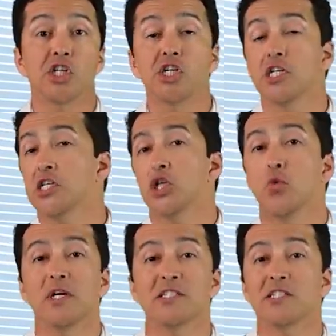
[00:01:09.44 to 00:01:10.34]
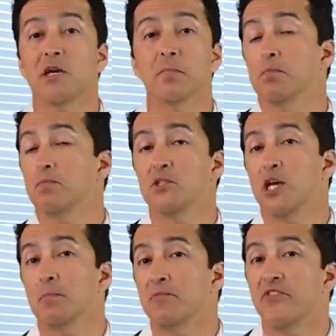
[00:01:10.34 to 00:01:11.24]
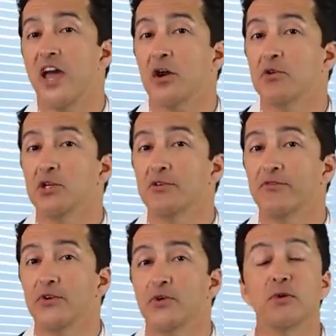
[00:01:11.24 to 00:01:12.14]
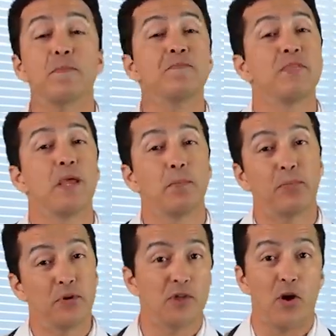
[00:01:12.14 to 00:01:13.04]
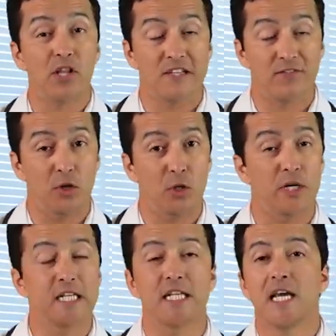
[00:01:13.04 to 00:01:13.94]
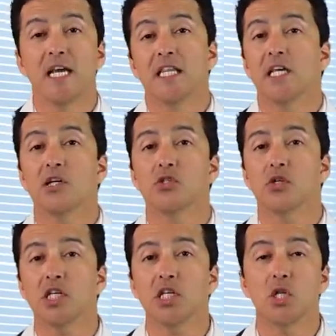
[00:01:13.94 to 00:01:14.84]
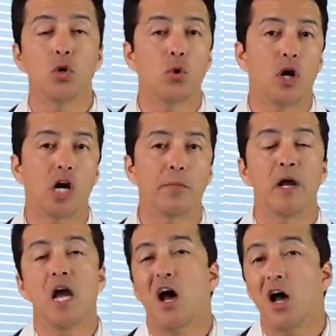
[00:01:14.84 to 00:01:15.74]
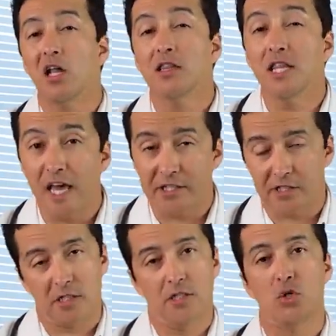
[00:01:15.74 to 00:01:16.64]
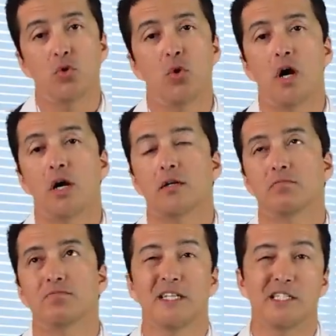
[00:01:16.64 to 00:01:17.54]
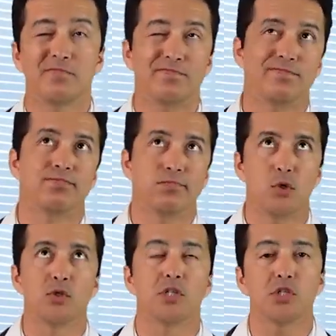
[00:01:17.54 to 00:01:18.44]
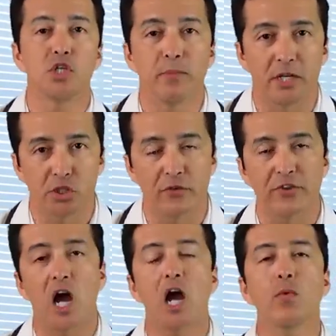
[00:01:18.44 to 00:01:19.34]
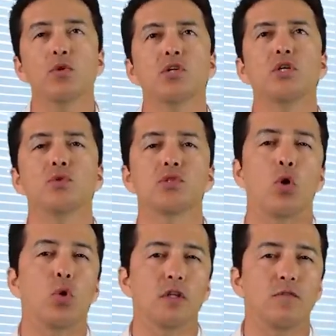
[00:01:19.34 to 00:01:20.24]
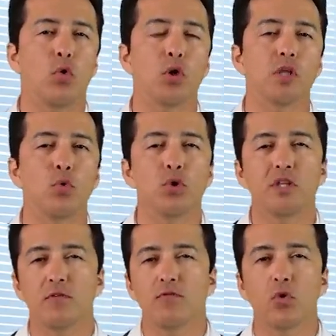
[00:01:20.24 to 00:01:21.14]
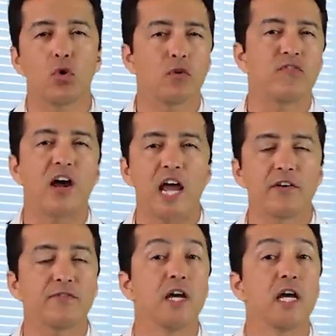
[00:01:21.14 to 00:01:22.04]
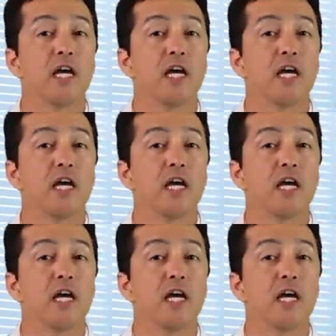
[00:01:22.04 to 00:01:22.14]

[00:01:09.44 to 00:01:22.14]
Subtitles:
good, you want some fat on your food, put olive oil on it. There's really no harm unless you are using too much of it. I wouldn't use olive oil more than 4 or 5